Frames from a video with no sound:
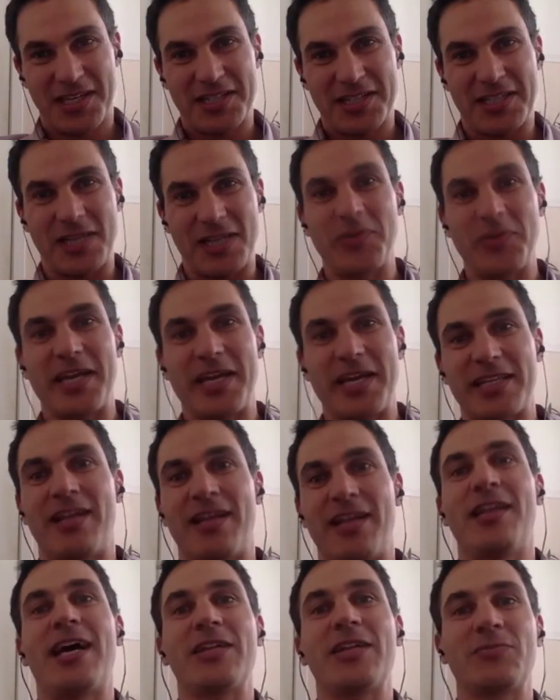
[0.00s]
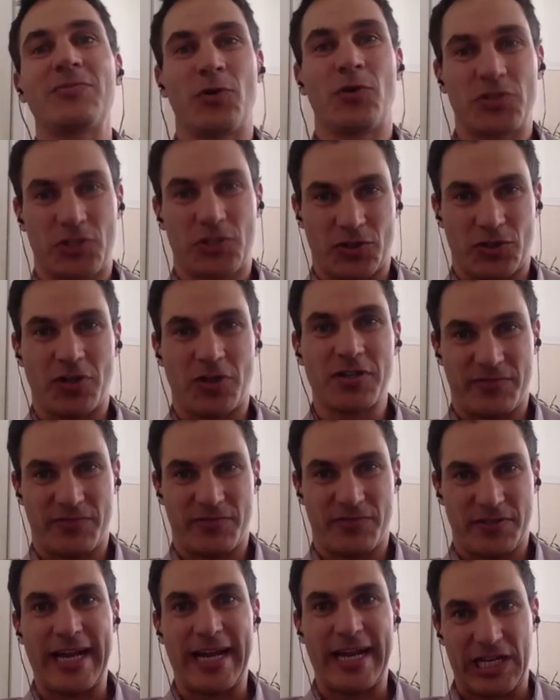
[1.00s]
then we get a lot more strong
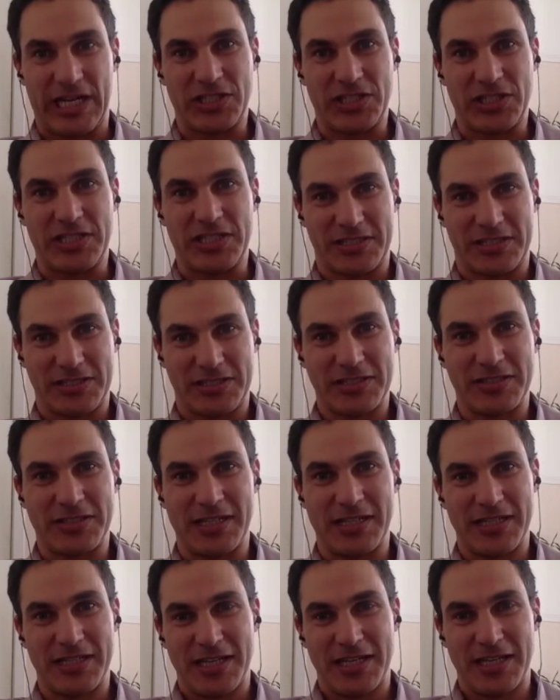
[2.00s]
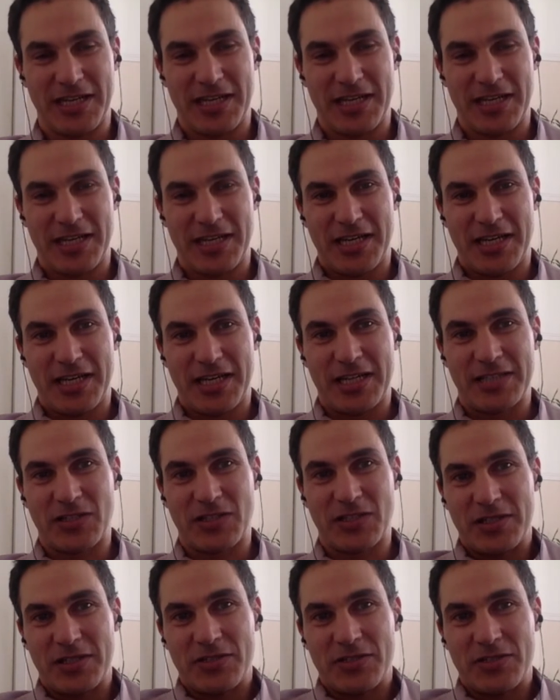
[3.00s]
of a reaction, right? And
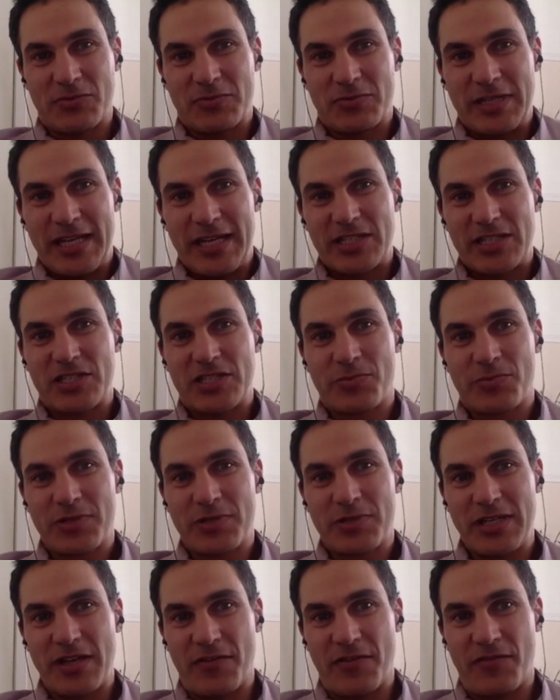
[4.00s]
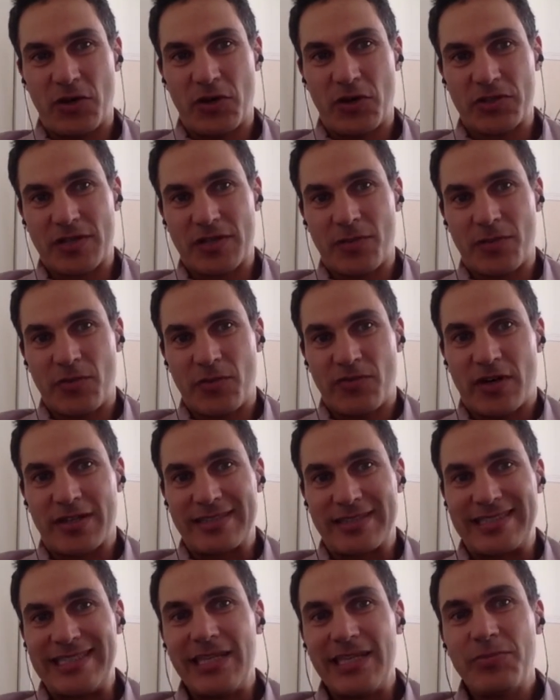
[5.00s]
so, relationship really evokes some of
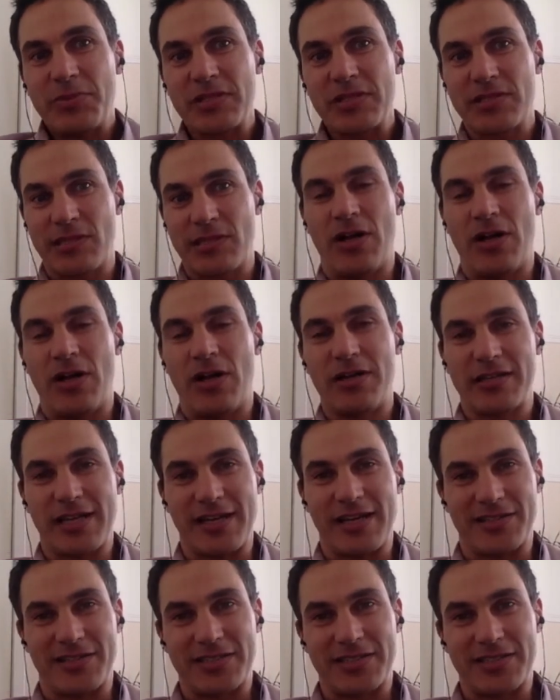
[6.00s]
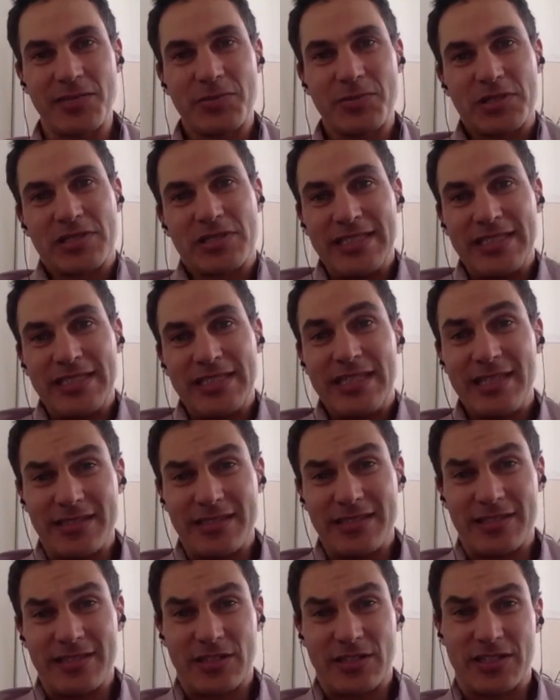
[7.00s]
our deepest longings, our deepest
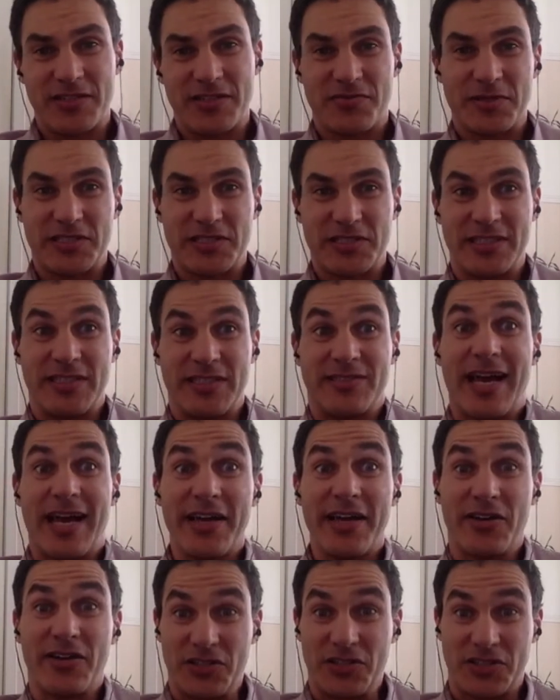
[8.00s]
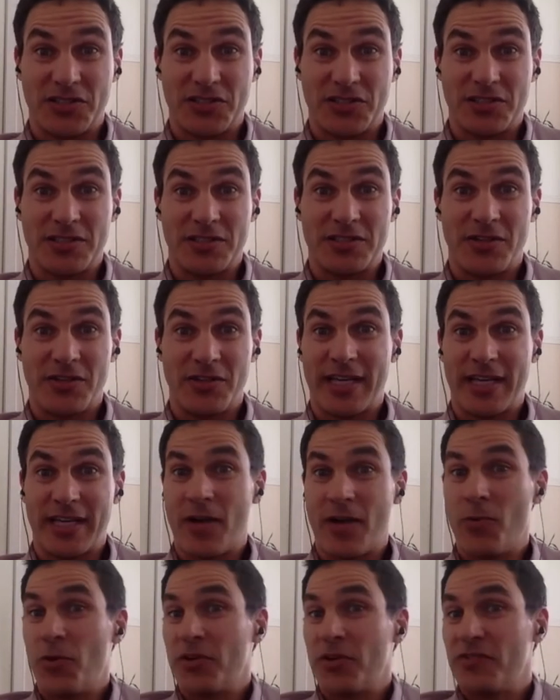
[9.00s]
needs, our deepest desires. Like
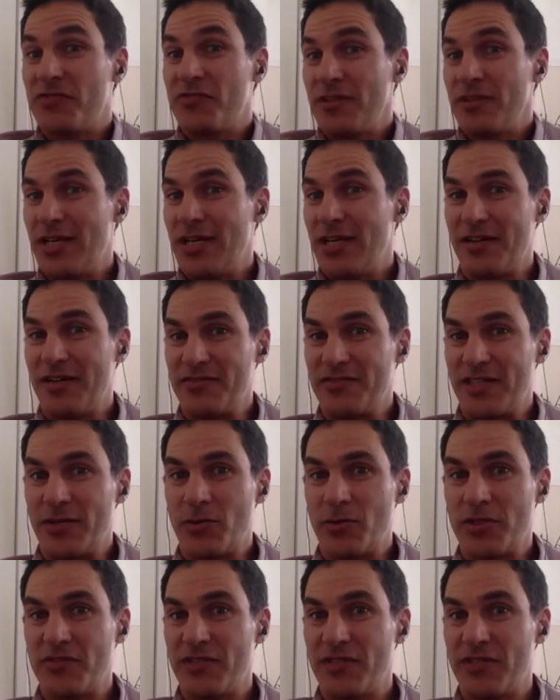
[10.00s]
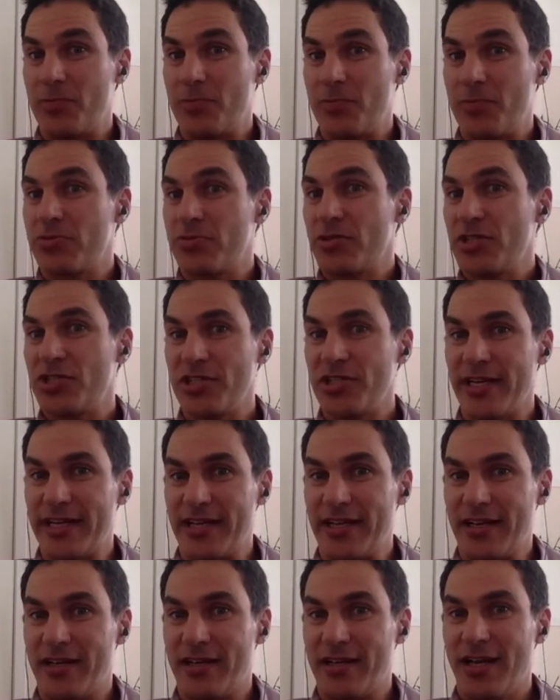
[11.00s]
I want to feel loved. I want to feel
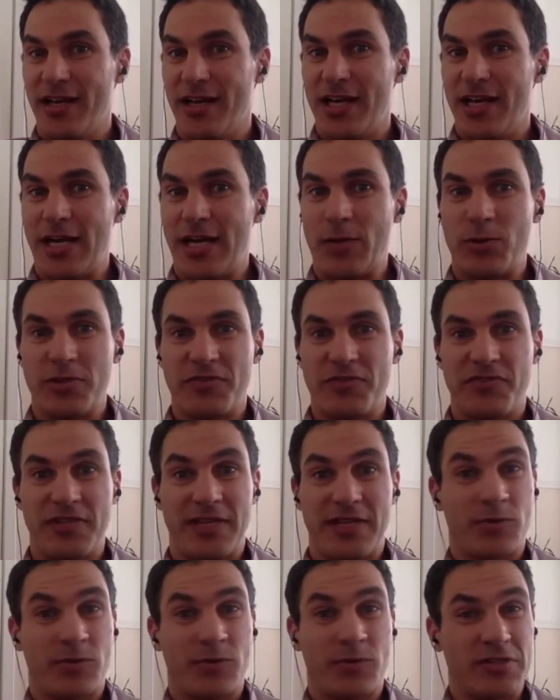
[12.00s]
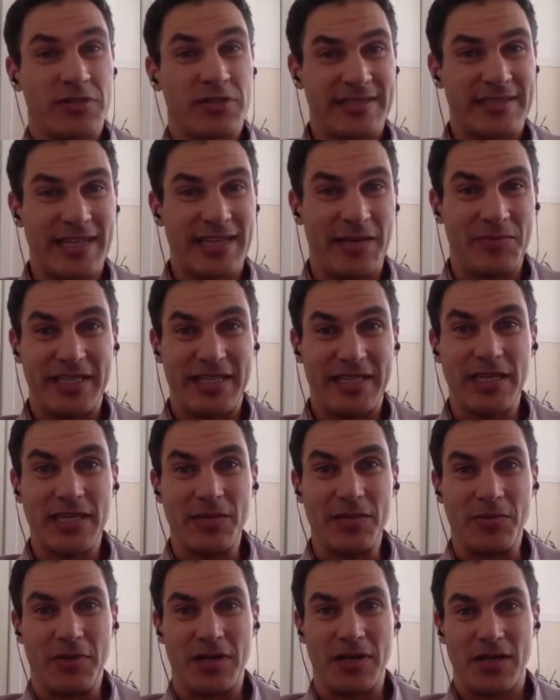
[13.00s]
appreciated. I want to feel like we're on the same
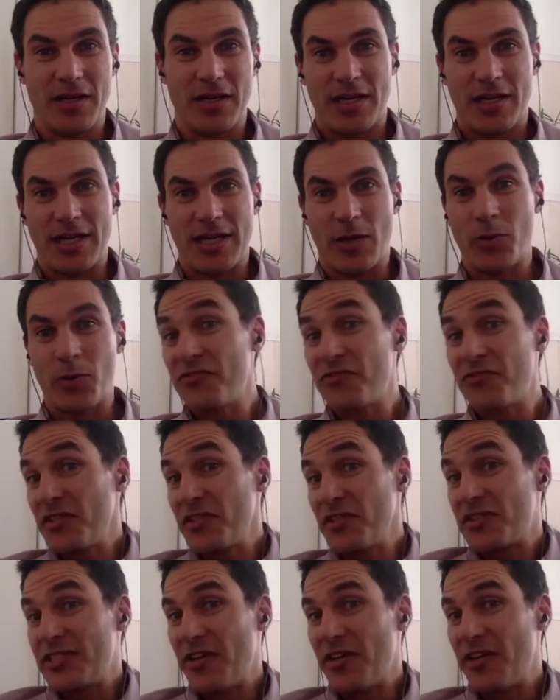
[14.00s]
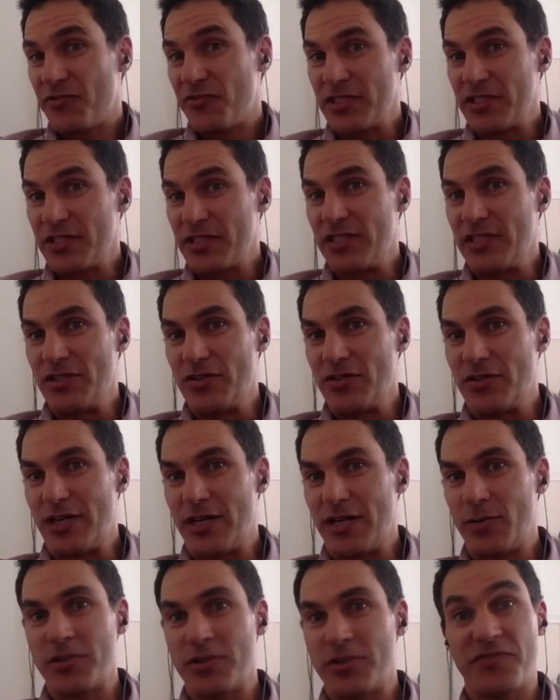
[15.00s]
team. I want to feel safe with you.
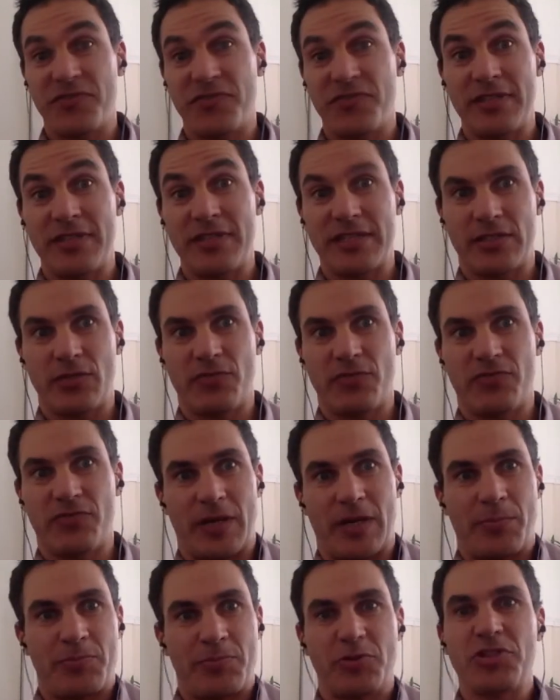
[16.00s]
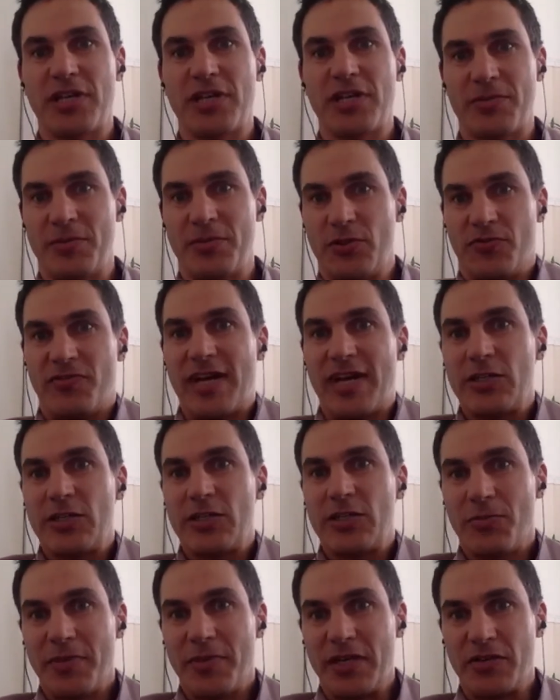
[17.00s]
I want to feel like you appreciate me, you
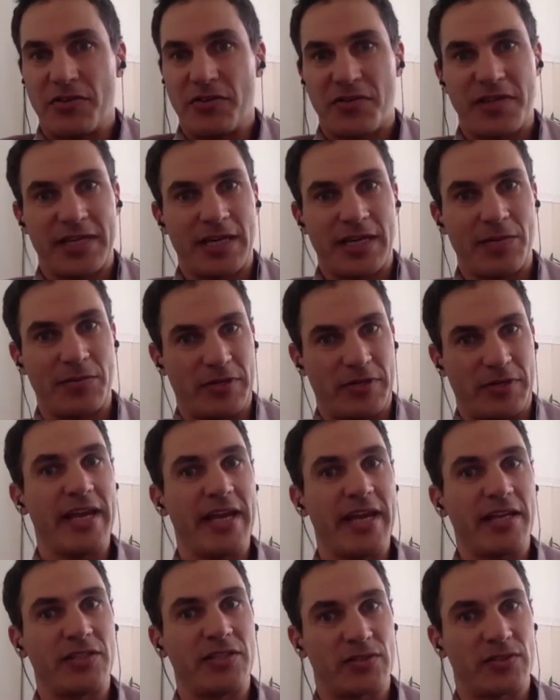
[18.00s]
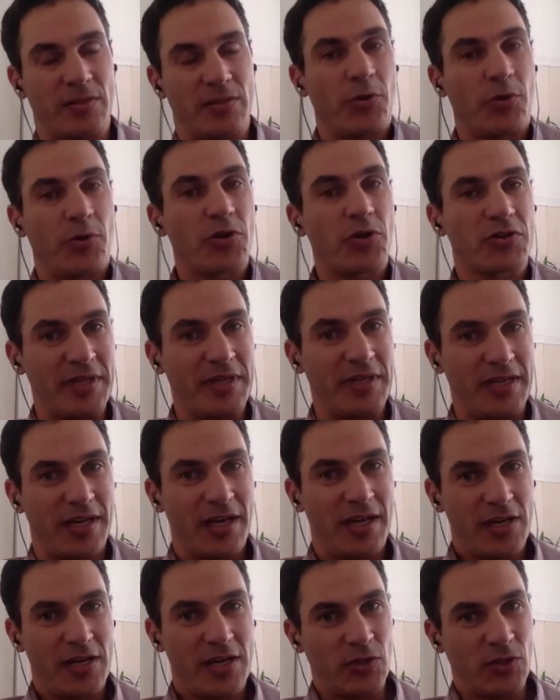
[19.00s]
value me, you think I'm great, you support me.
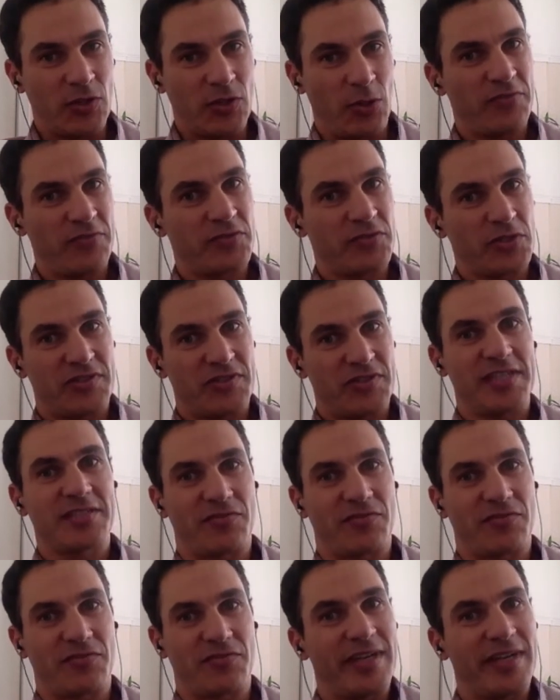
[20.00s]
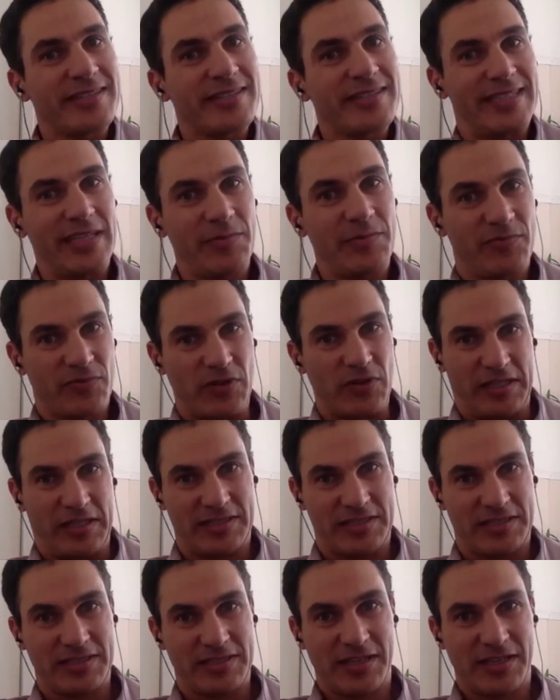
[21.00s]
So all of those things are very deep for
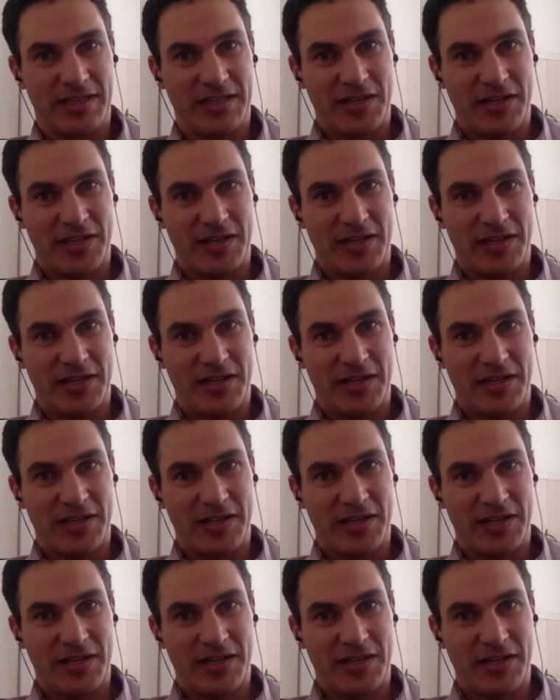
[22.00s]
us.